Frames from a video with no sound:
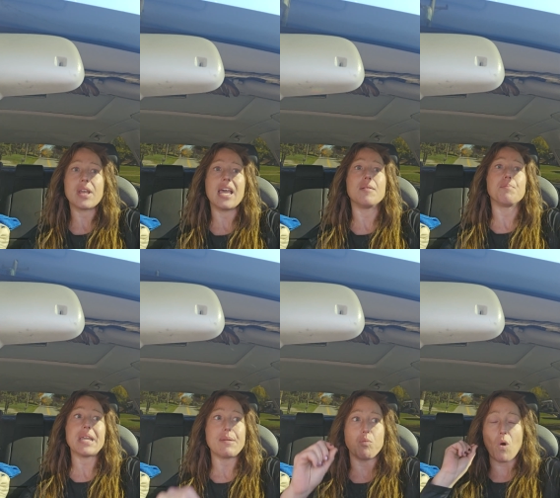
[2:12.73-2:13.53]
and
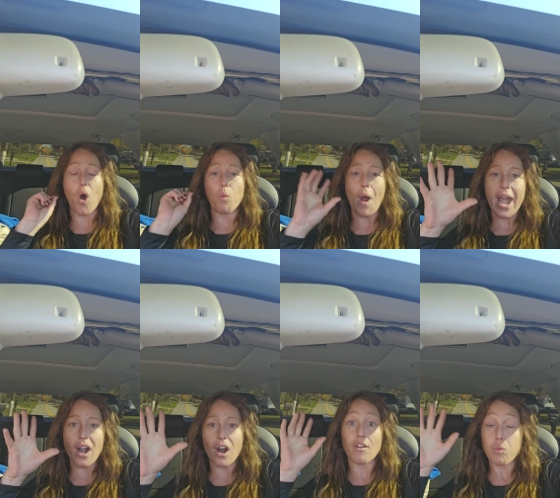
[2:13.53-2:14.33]
be
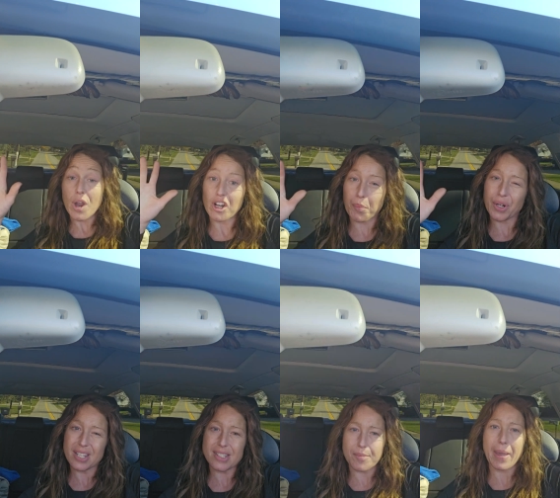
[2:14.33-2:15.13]
aware of what you're
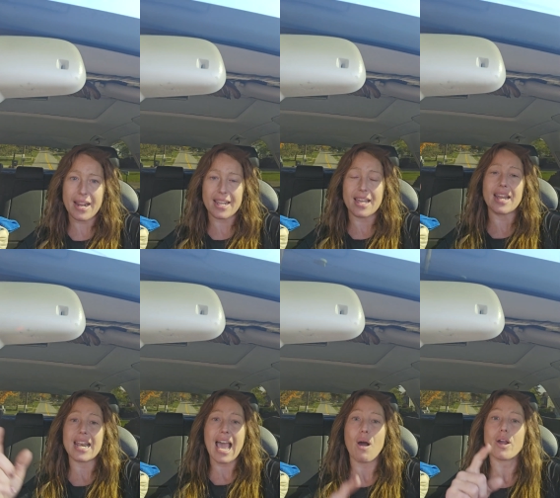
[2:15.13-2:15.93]
participating in
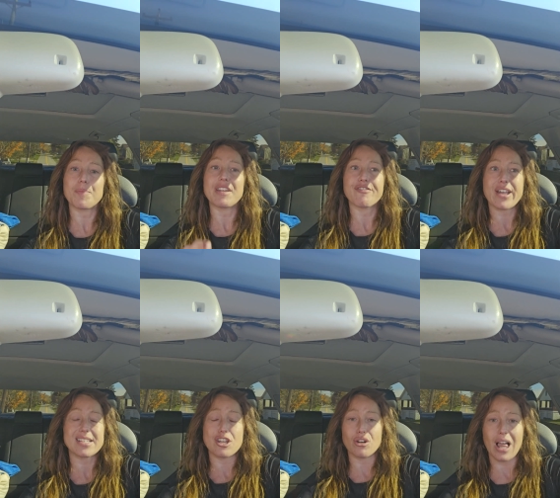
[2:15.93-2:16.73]
and how it could be
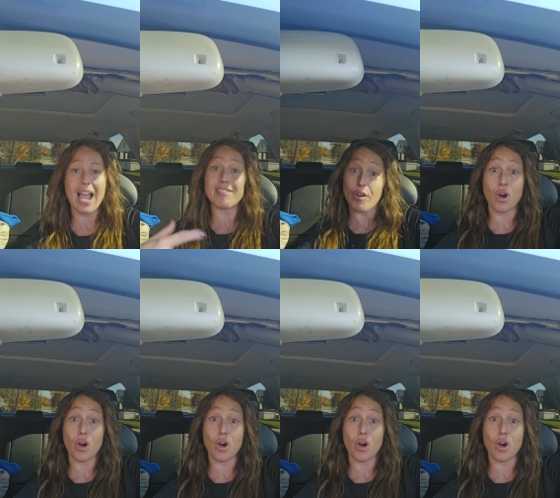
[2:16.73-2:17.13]
affecting your life